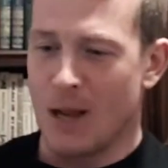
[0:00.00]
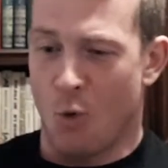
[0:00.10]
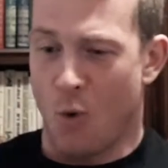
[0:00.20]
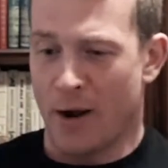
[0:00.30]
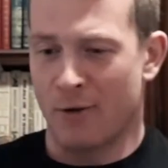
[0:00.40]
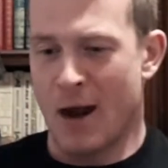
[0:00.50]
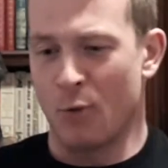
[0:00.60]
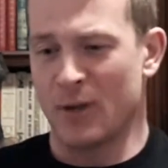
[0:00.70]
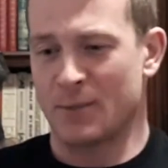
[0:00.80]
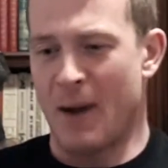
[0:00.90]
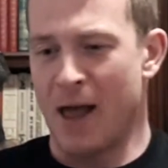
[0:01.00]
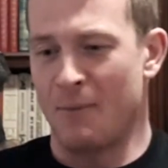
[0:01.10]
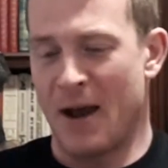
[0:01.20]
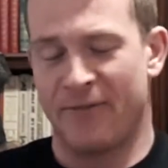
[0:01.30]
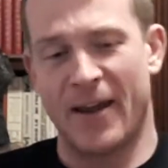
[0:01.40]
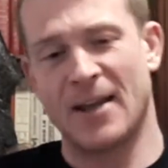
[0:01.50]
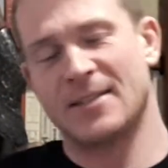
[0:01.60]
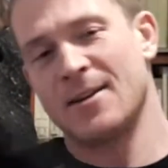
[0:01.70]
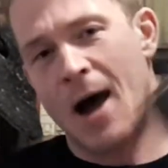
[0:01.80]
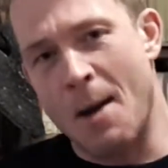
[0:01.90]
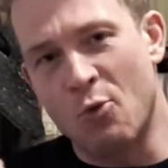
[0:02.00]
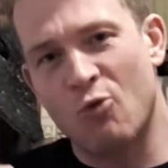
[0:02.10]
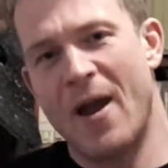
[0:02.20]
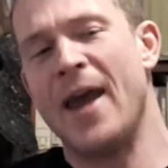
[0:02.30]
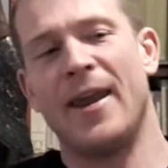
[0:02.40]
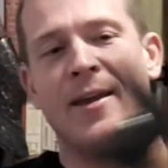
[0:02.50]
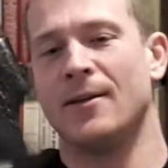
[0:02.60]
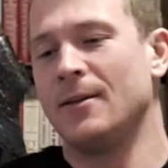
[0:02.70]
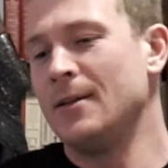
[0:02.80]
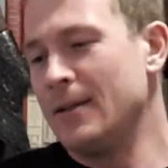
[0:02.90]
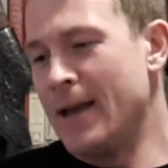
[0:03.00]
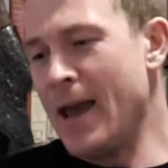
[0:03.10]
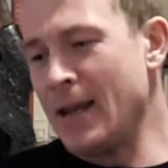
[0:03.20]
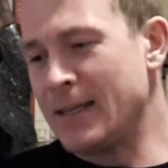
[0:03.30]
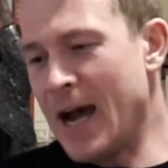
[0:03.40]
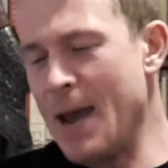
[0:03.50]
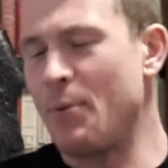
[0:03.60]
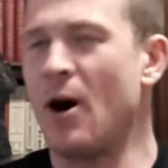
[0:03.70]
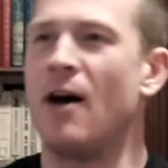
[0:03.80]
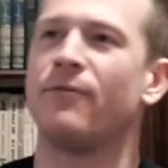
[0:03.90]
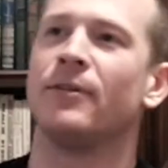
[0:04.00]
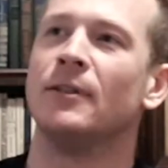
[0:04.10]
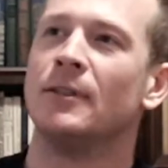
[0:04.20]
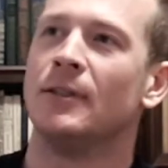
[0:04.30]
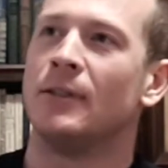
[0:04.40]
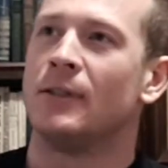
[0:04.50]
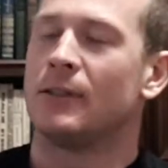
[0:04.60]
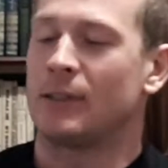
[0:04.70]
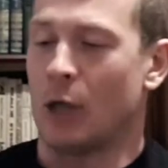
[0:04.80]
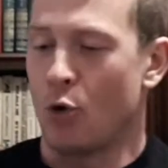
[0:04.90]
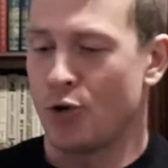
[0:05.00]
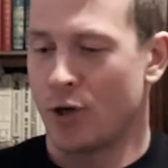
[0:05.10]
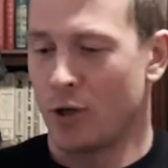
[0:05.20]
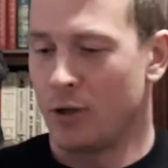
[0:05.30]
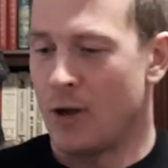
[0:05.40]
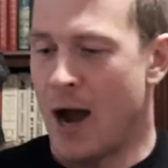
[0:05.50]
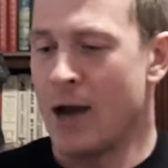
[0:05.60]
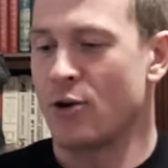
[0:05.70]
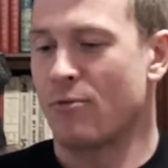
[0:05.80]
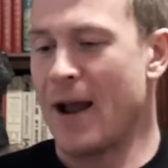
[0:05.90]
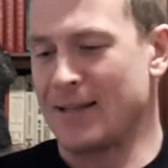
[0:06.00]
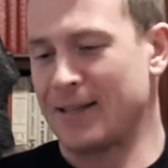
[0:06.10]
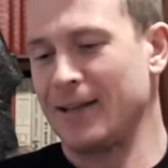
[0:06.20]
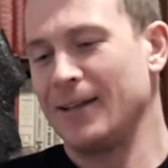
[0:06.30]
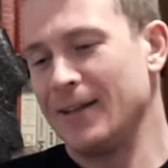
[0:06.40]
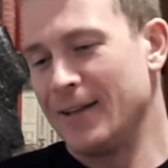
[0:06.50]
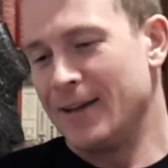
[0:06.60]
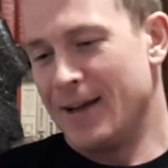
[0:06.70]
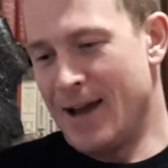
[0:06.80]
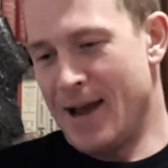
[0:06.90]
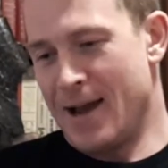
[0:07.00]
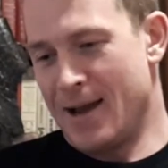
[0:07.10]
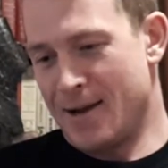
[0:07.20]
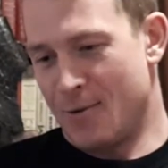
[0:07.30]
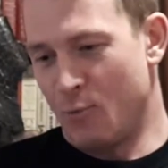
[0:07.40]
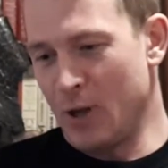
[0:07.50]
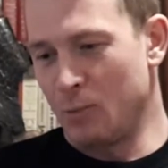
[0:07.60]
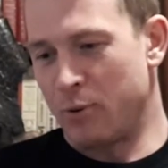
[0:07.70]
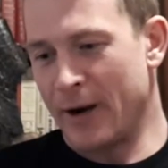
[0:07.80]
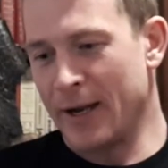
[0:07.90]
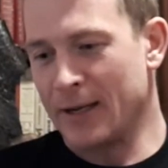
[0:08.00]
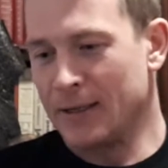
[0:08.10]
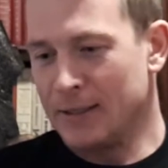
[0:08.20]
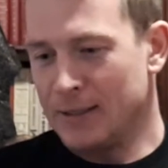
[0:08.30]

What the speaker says: walking around with a smile on my face. I'm ready. Any type of social unrest will bring